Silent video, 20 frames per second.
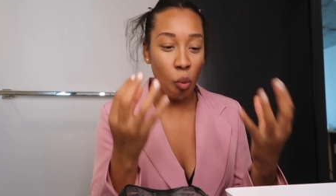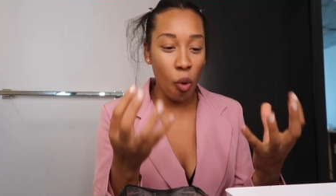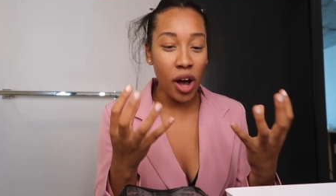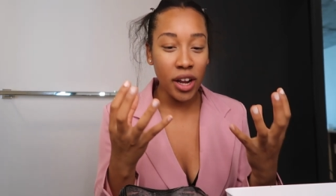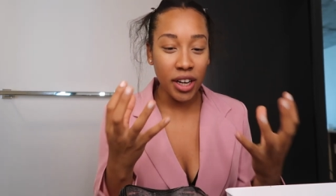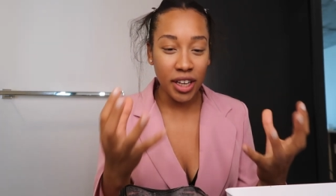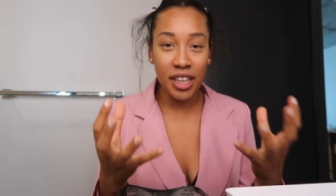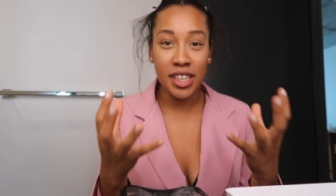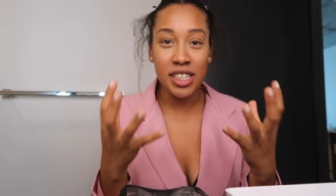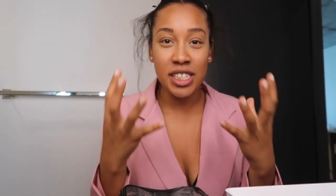
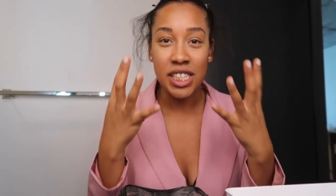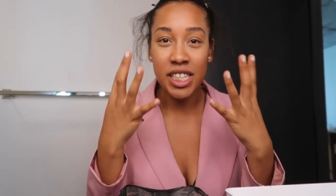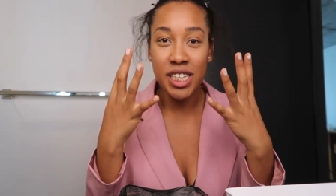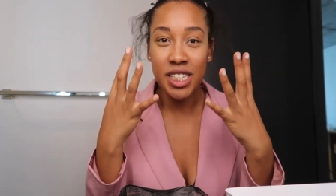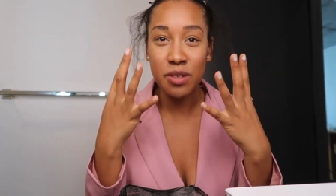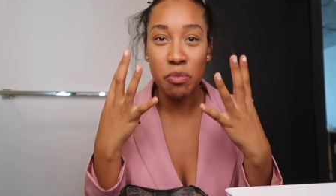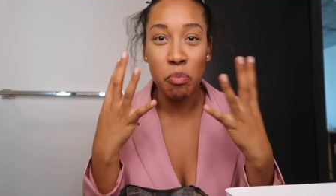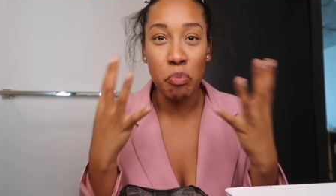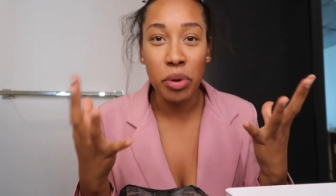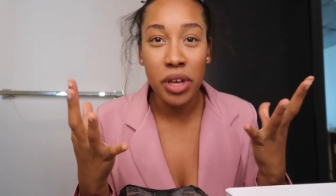What is
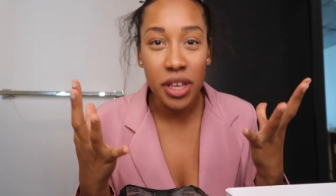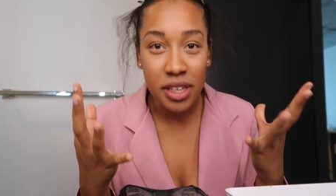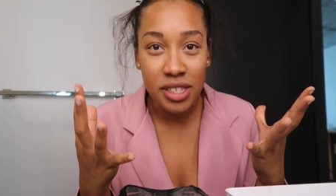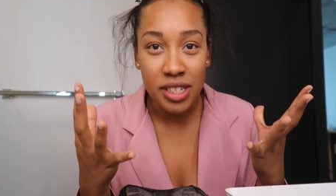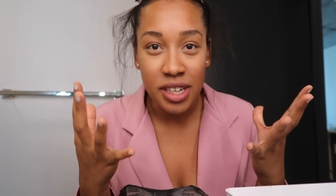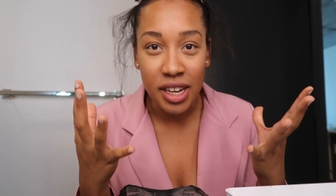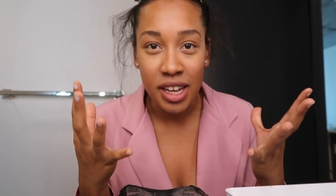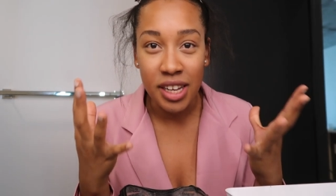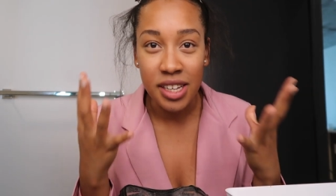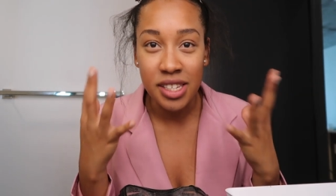this
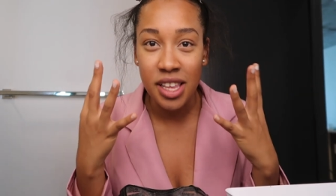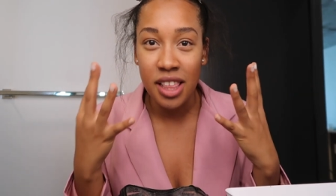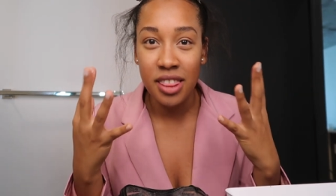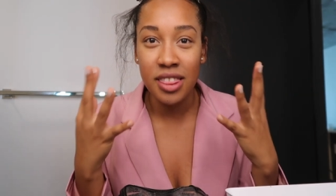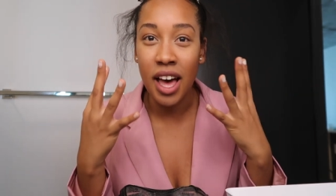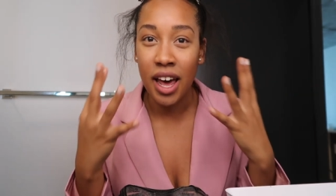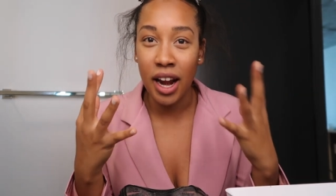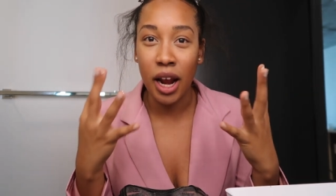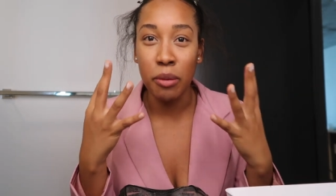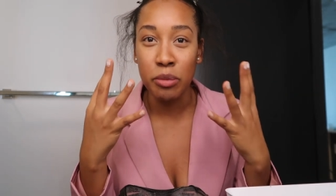business
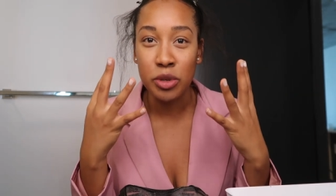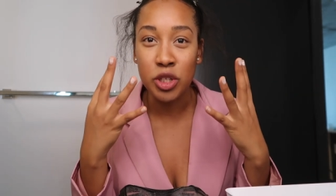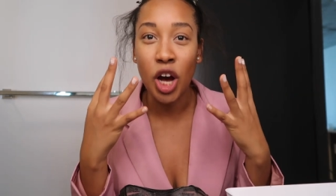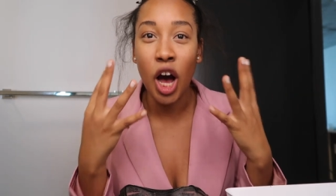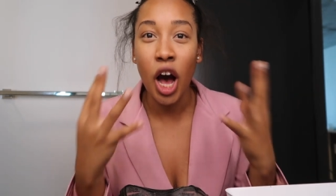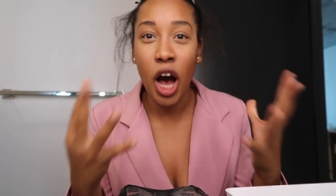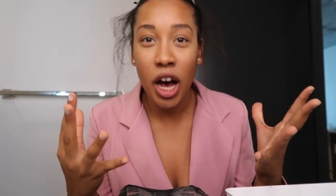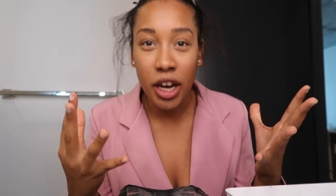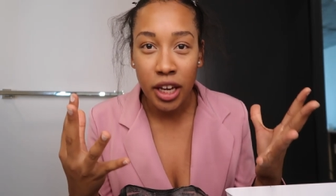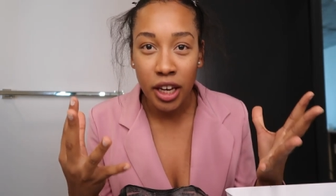that I'm
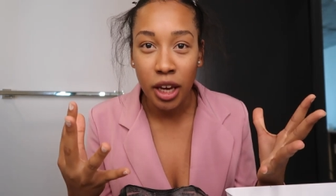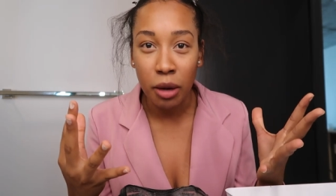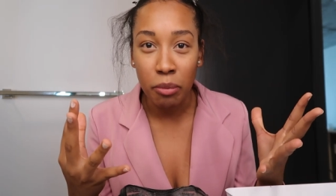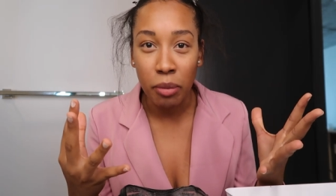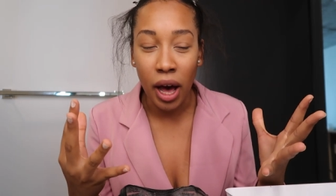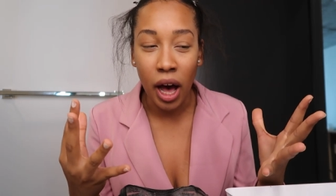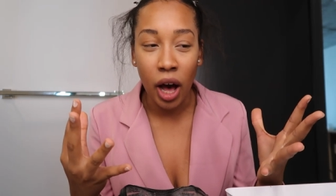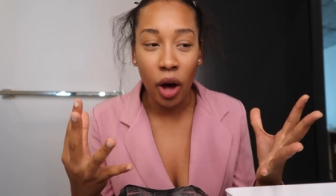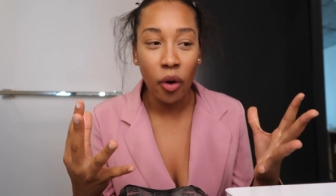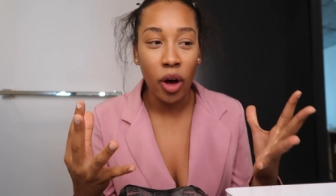talking
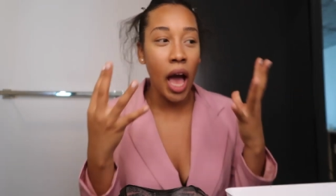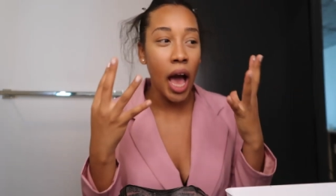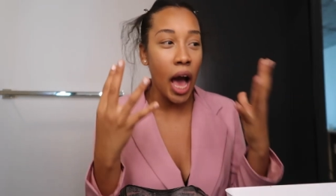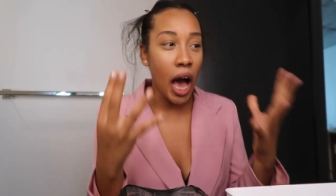about?